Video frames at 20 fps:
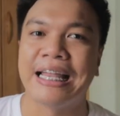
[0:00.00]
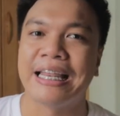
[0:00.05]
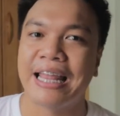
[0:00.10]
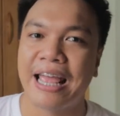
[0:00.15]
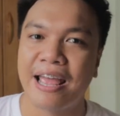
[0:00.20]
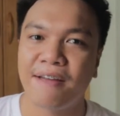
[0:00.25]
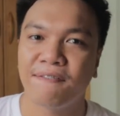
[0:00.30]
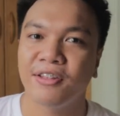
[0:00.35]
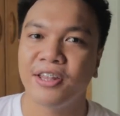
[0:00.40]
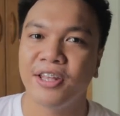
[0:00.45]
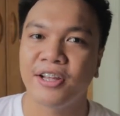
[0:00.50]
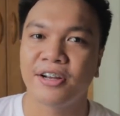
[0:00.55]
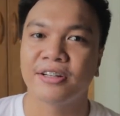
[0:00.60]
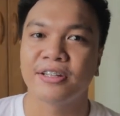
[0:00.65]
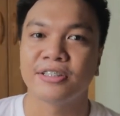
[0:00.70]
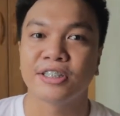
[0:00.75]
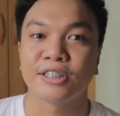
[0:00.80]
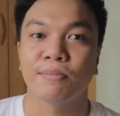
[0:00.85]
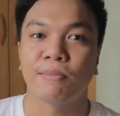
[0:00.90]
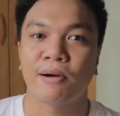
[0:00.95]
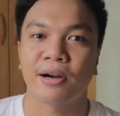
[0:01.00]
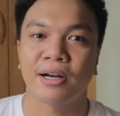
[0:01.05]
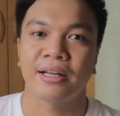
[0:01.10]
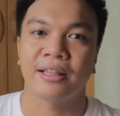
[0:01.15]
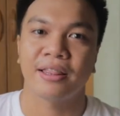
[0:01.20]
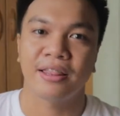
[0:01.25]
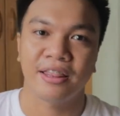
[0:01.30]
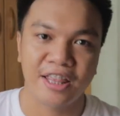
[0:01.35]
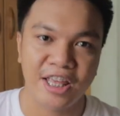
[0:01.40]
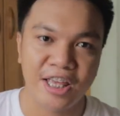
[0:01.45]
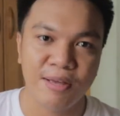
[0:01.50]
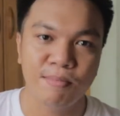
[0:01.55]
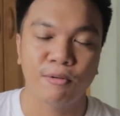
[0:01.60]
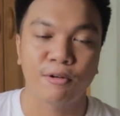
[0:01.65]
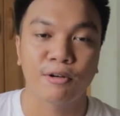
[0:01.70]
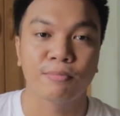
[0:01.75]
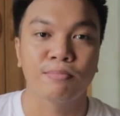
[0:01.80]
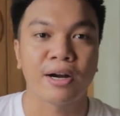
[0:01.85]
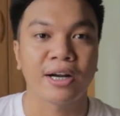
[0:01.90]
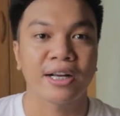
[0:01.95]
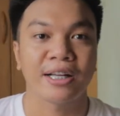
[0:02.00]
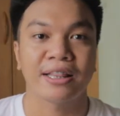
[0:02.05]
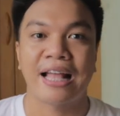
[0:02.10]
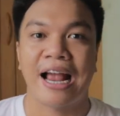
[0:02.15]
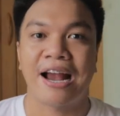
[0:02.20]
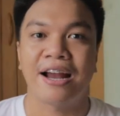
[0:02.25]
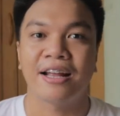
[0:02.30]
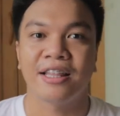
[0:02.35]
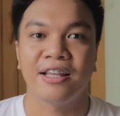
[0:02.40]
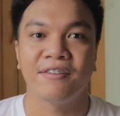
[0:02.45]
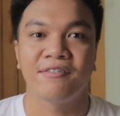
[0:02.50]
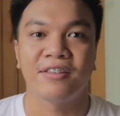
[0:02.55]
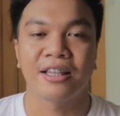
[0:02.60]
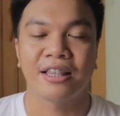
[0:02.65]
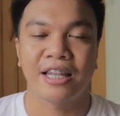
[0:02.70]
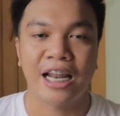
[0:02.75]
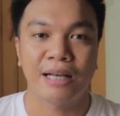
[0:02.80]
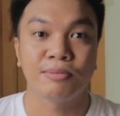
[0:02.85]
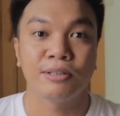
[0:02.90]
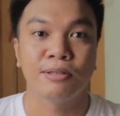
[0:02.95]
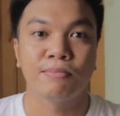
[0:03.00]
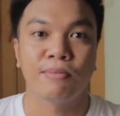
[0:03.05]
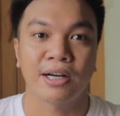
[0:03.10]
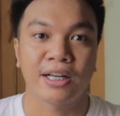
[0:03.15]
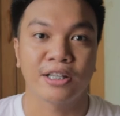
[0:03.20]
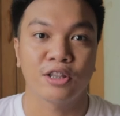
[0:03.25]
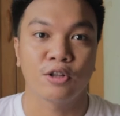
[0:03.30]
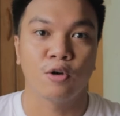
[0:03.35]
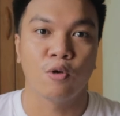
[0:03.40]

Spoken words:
and every year there's a market theme or market narrative that drives the market